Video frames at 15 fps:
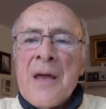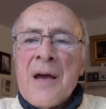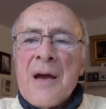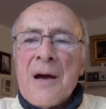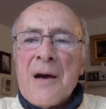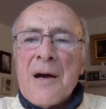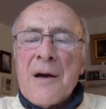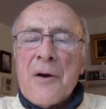
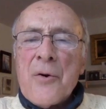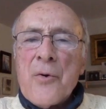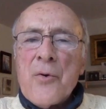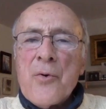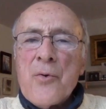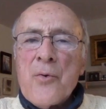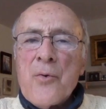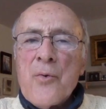uh,
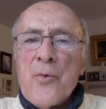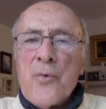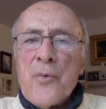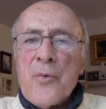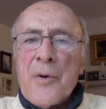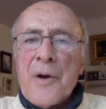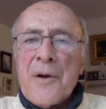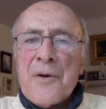who
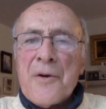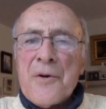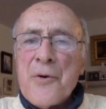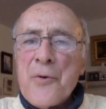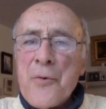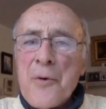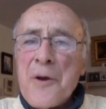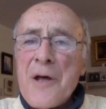uh,
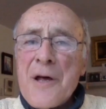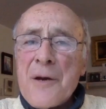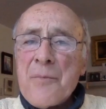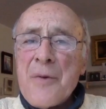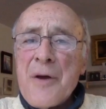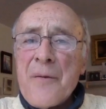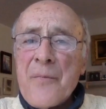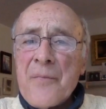knew a lot
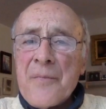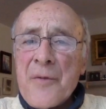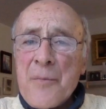about